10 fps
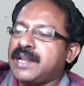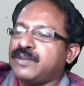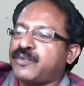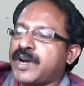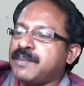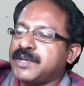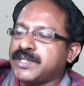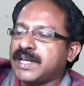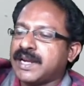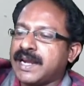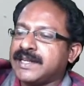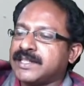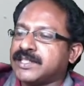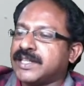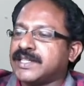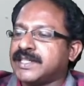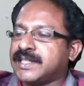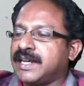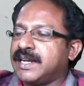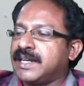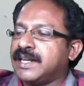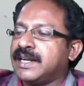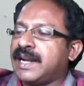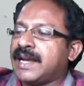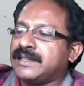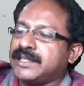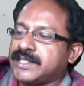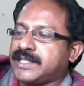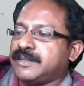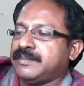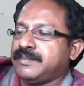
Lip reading: and the fibers are intersecting like this.